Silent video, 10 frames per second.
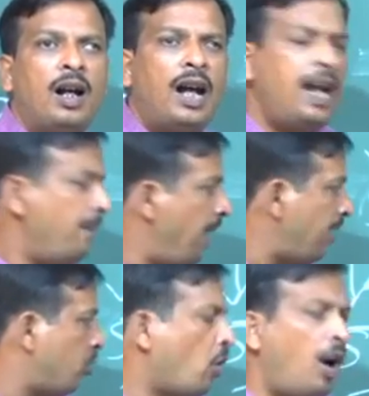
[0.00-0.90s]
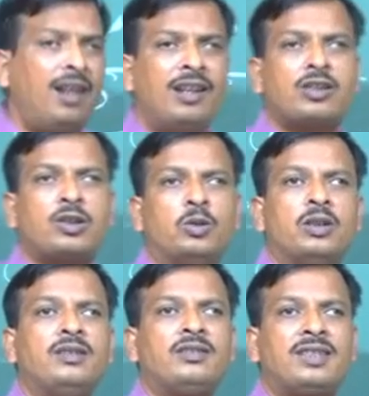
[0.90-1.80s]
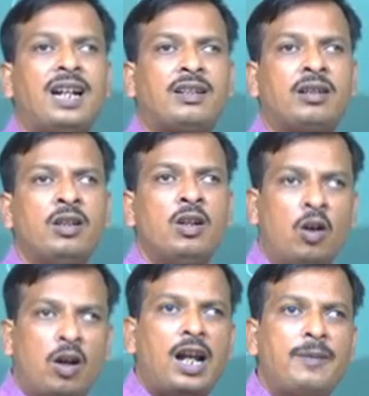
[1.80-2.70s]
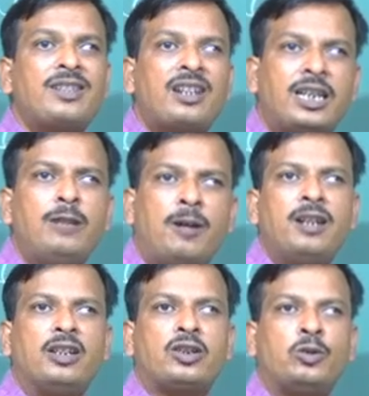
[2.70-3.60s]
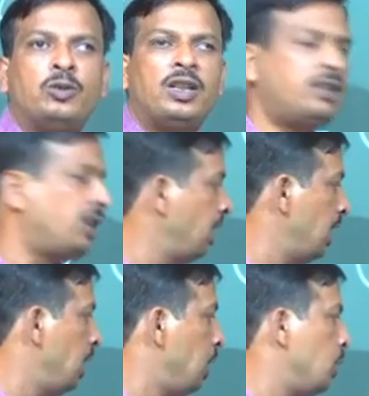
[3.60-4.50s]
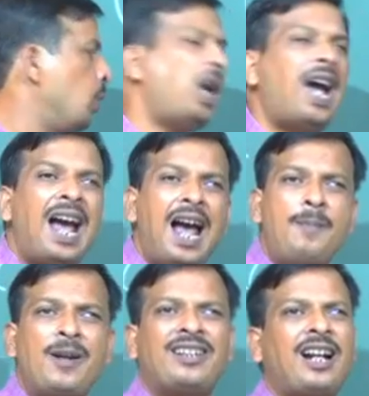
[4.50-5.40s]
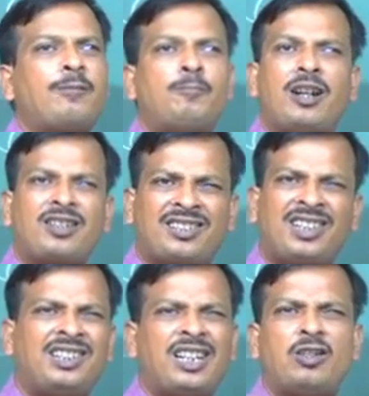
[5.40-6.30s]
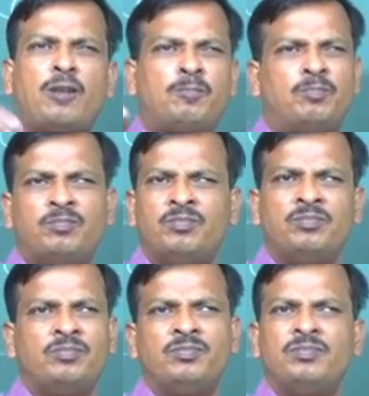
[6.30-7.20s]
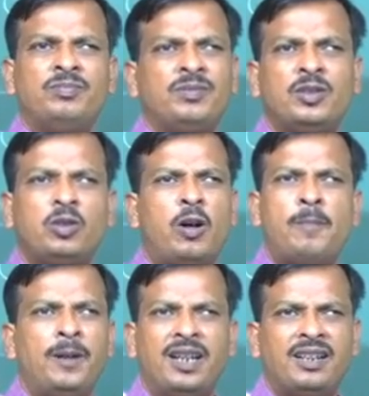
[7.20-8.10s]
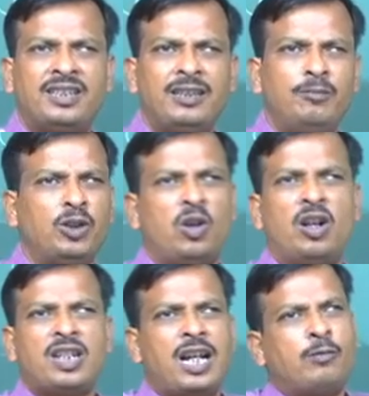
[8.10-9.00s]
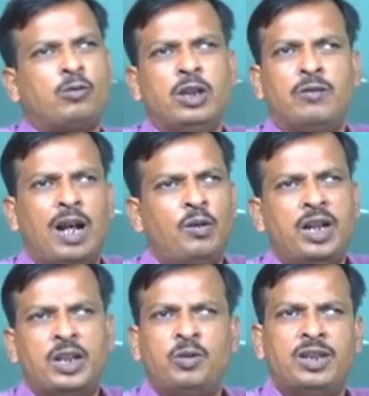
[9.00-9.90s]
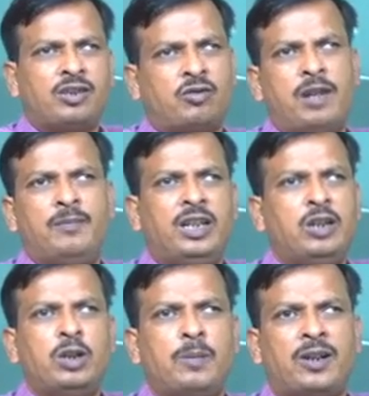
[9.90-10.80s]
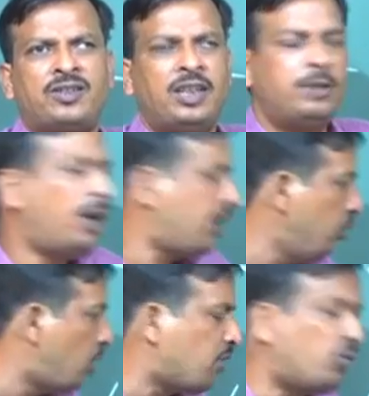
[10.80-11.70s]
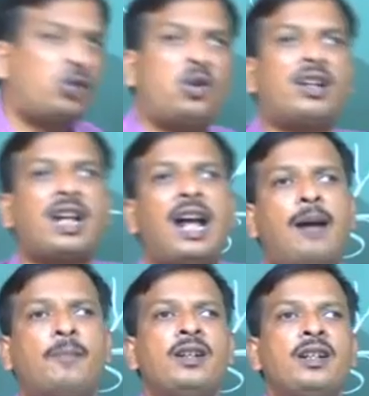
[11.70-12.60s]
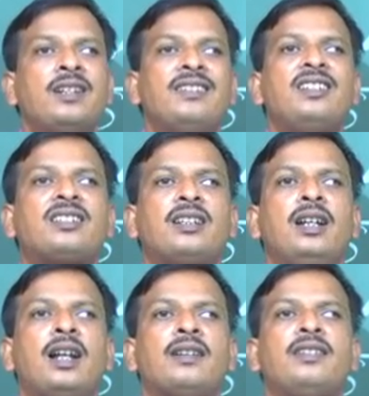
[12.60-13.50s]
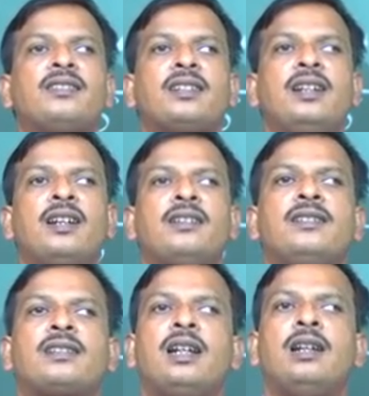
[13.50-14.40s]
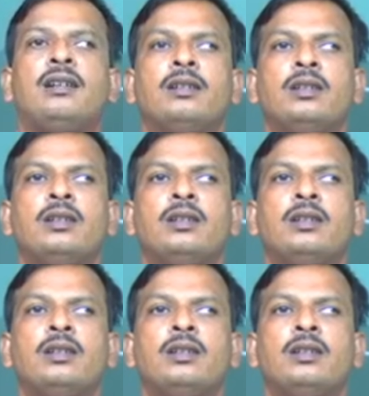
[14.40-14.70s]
I may tell the students that, or I may certify the students, you have that percentage of competency because I have to evaluate you, that is why we give you the percentage, but you do not have this skill and this skill and this skill.